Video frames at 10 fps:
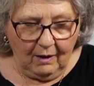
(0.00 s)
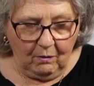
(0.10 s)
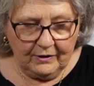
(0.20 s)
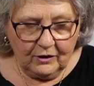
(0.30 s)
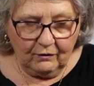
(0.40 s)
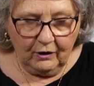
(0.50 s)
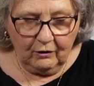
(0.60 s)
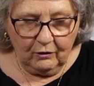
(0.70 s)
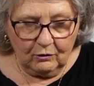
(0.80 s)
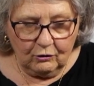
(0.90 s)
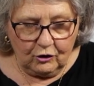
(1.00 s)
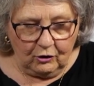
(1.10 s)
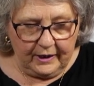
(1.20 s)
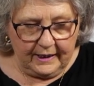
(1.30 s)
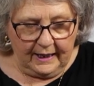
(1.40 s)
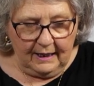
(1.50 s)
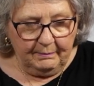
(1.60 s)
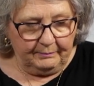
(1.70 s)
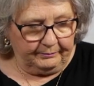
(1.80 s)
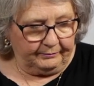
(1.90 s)
Once you've got it all joined
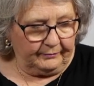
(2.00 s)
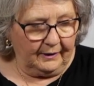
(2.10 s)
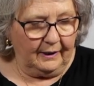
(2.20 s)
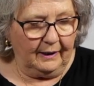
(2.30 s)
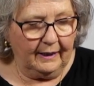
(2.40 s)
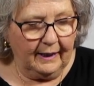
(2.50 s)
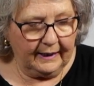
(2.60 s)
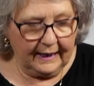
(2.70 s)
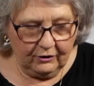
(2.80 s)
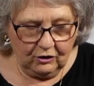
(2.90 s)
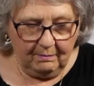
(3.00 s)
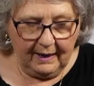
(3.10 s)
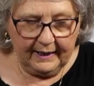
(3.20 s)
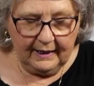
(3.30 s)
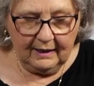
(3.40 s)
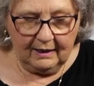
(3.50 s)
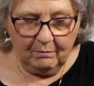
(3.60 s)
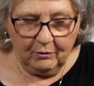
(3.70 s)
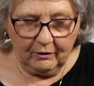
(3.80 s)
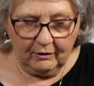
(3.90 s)
up, cut your batting
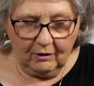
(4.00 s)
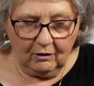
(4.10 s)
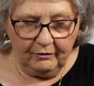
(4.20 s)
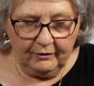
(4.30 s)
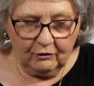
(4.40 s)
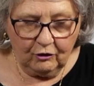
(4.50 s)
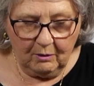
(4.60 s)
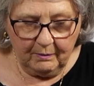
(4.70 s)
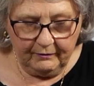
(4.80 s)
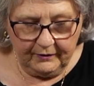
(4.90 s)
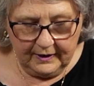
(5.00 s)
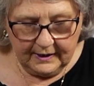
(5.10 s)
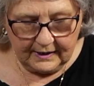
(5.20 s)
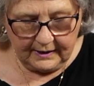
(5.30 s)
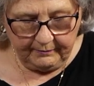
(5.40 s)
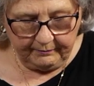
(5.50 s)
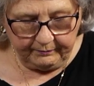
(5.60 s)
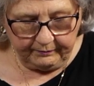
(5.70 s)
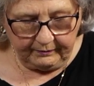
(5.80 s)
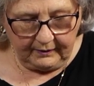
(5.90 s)
and put it on the top of this.
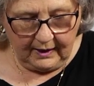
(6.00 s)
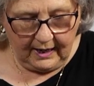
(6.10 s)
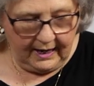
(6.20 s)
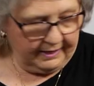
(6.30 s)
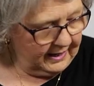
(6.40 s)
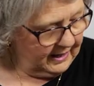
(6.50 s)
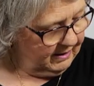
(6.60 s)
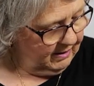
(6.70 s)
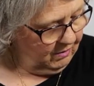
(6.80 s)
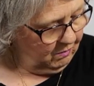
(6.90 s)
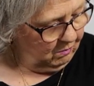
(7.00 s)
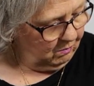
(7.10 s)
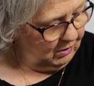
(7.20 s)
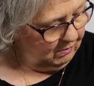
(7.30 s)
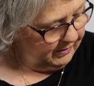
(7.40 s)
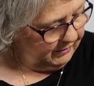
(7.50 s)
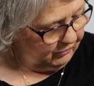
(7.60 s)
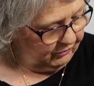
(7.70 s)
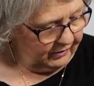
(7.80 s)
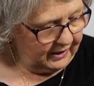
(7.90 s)
And then what we
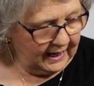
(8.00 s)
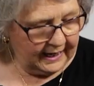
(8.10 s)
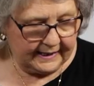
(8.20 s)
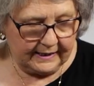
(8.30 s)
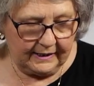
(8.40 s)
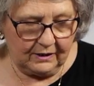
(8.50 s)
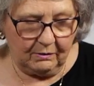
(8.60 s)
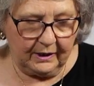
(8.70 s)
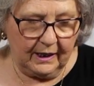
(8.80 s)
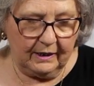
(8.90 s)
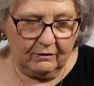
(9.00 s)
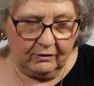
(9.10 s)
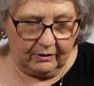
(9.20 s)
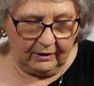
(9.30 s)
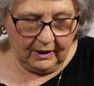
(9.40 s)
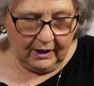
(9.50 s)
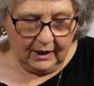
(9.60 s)
do next is we're going to